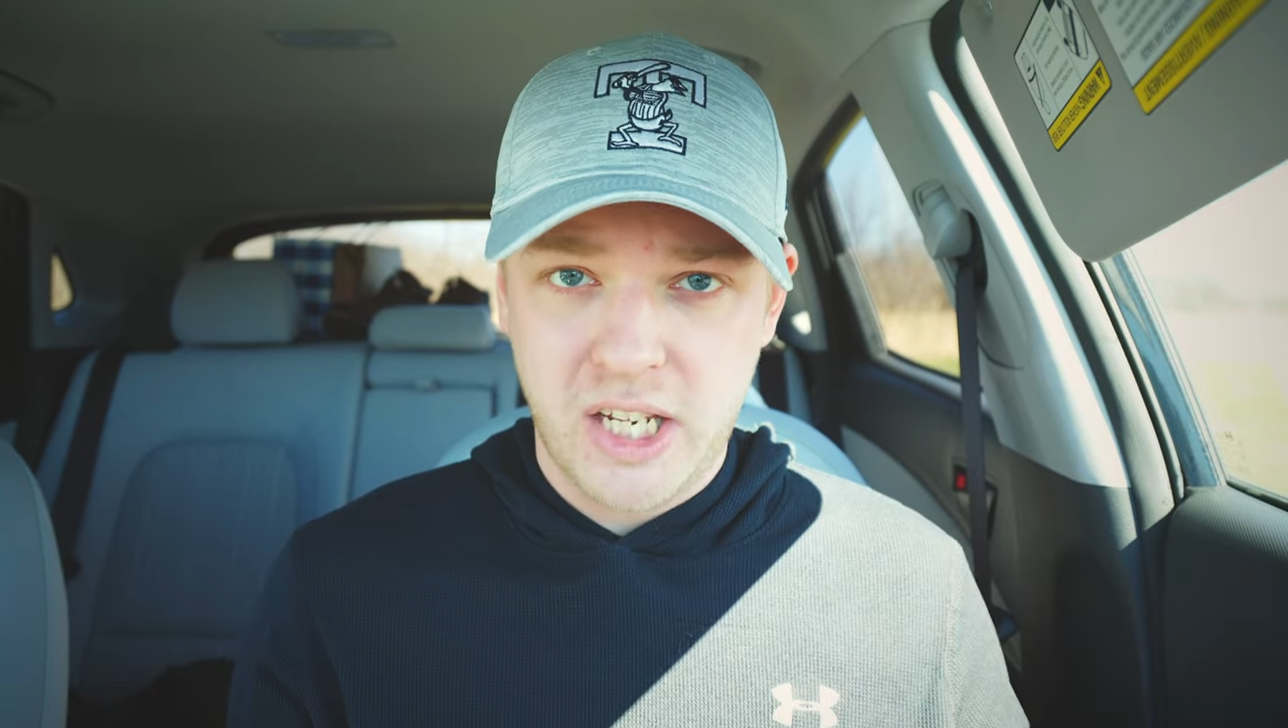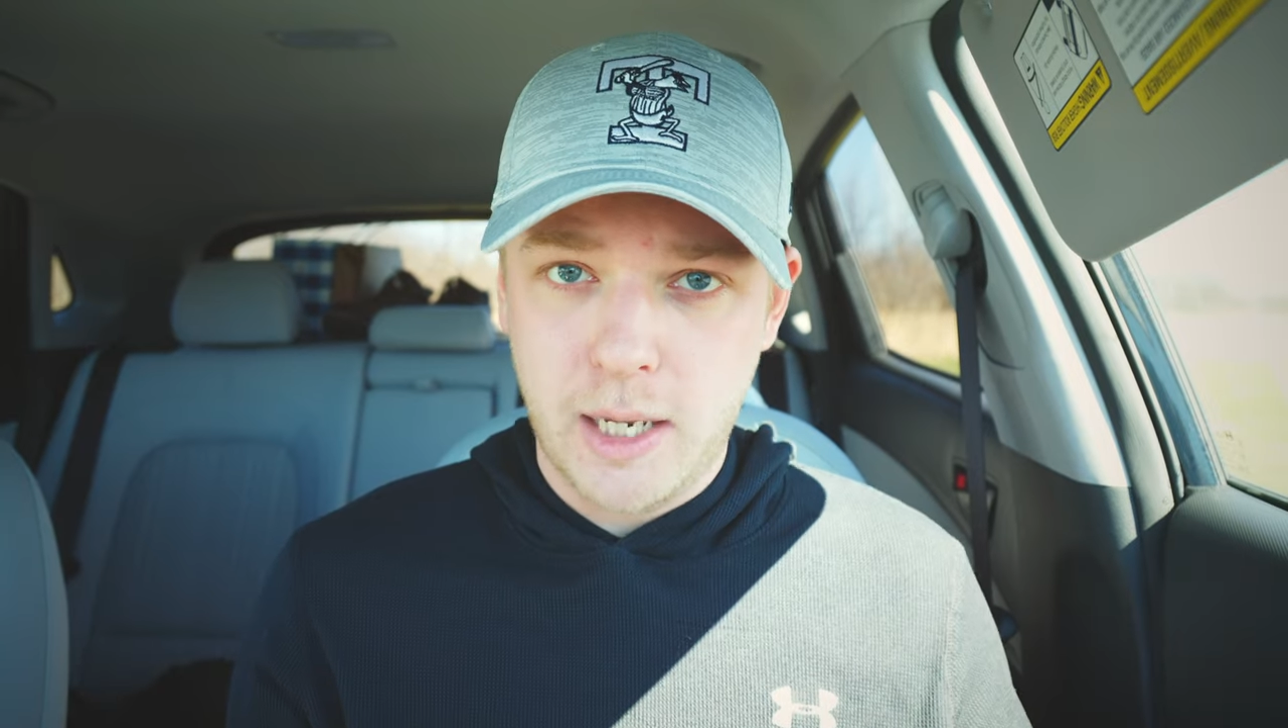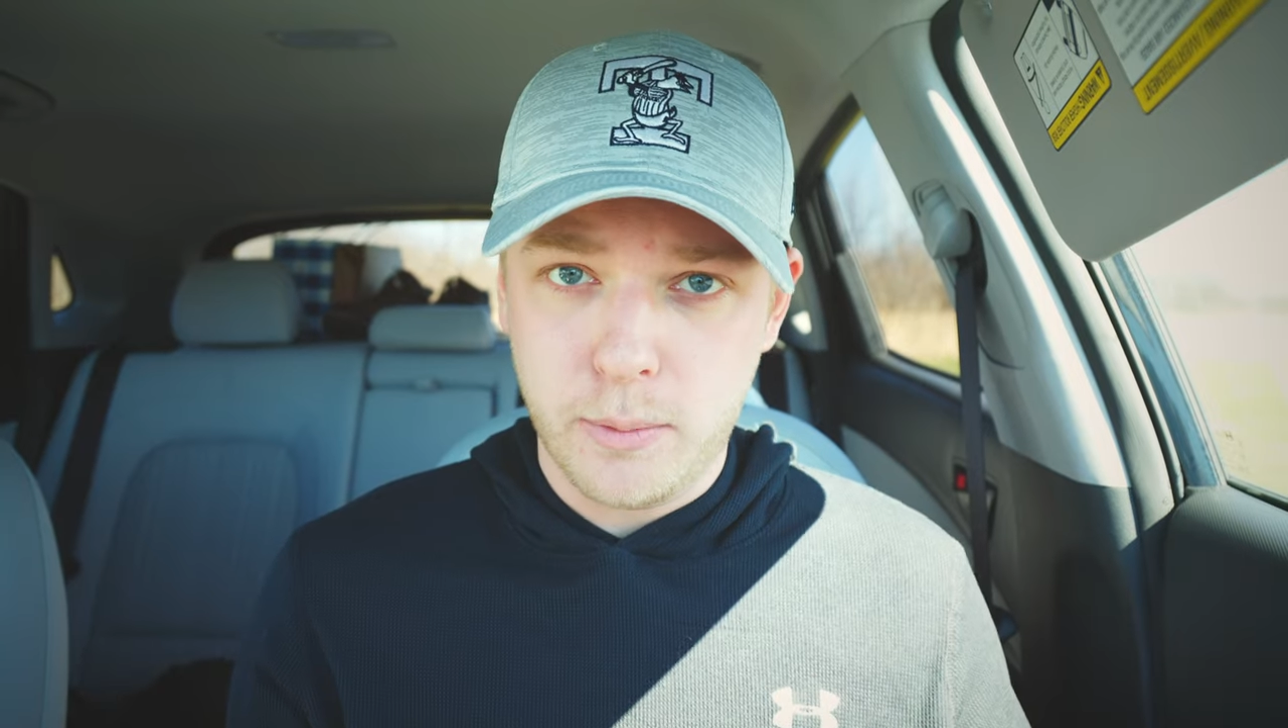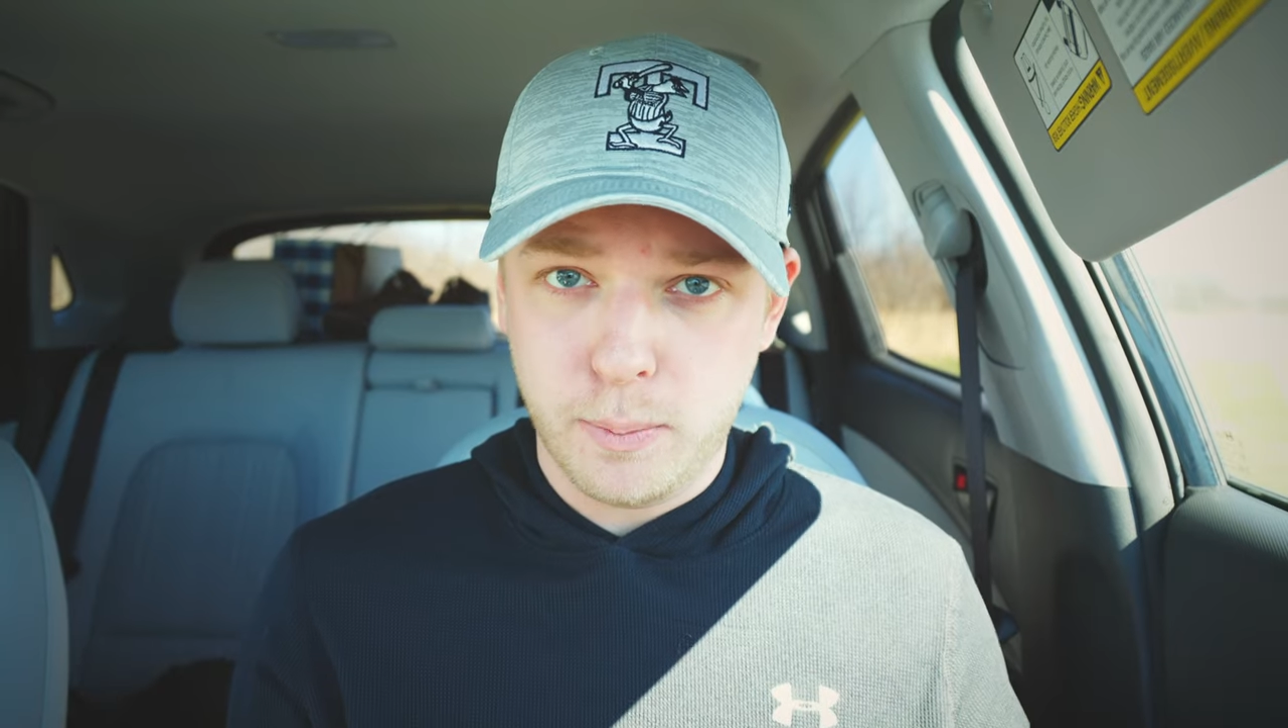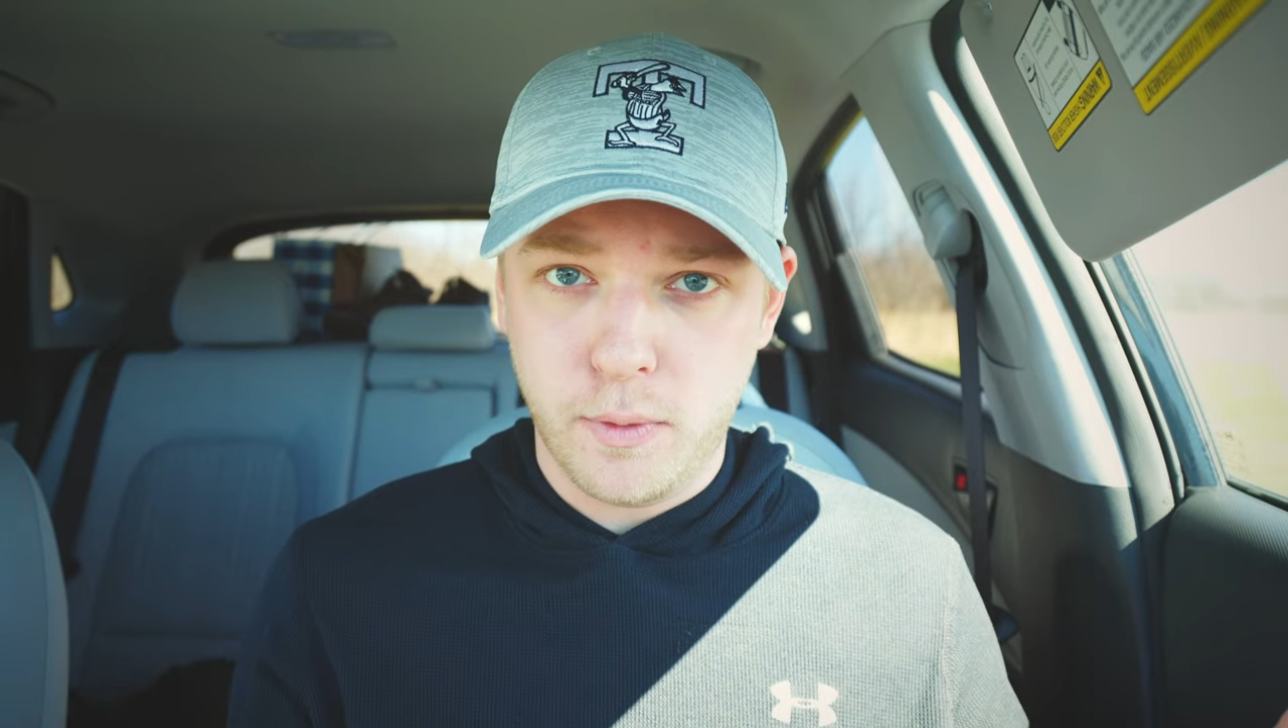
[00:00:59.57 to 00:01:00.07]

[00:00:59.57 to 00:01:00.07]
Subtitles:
teams